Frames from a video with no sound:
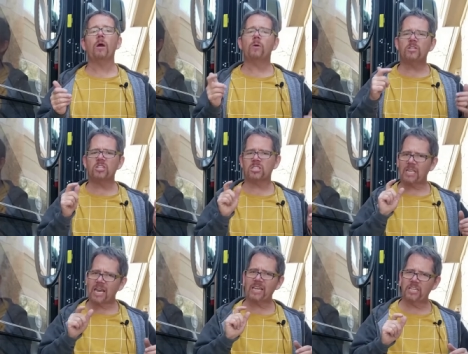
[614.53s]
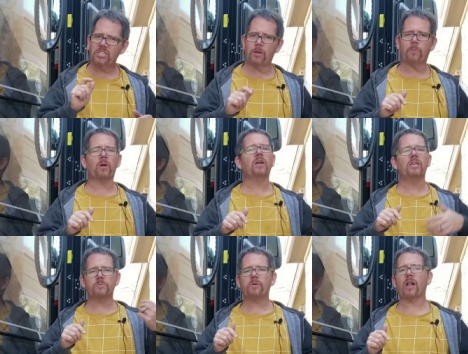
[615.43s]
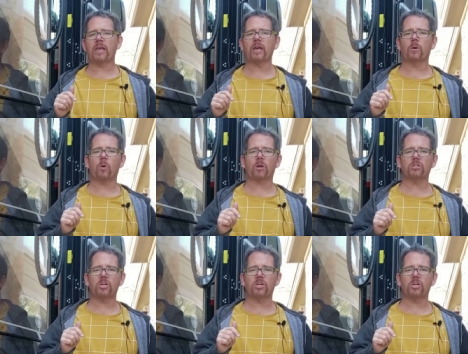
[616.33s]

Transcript: which is slightly cheaper, is probably going to work